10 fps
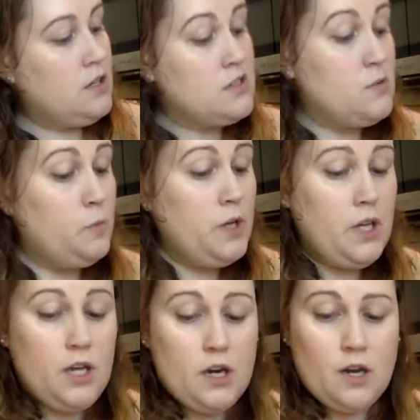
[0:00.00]
So
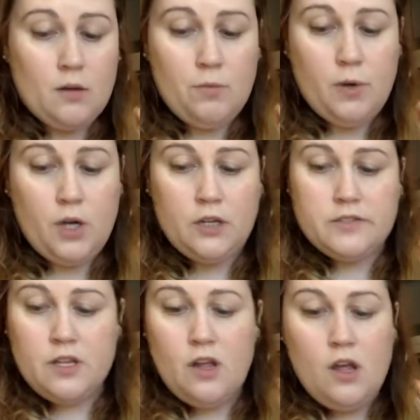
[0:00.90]
we are going to
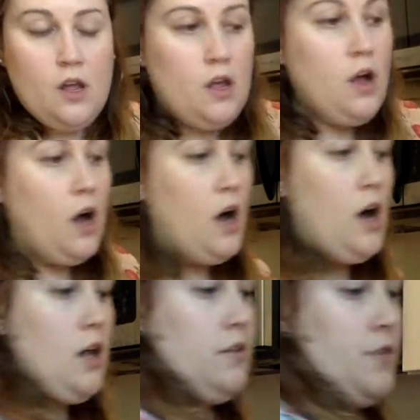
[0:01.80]
put
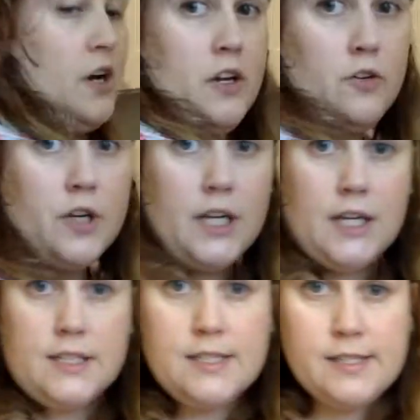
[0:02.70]
all of our
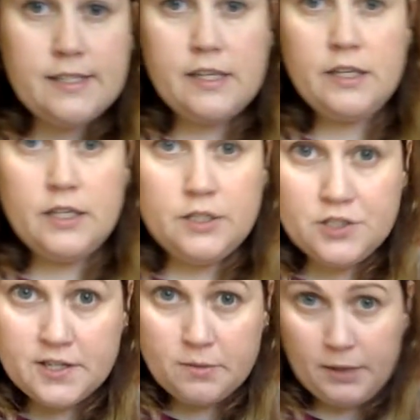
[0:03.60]
ingredients
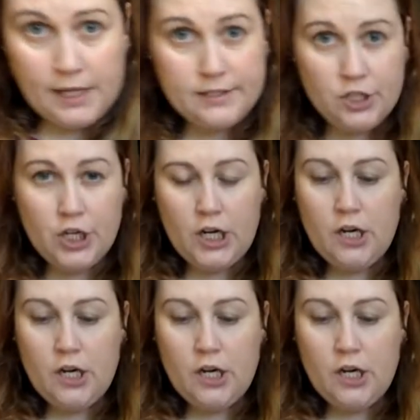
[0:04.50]
into the blender.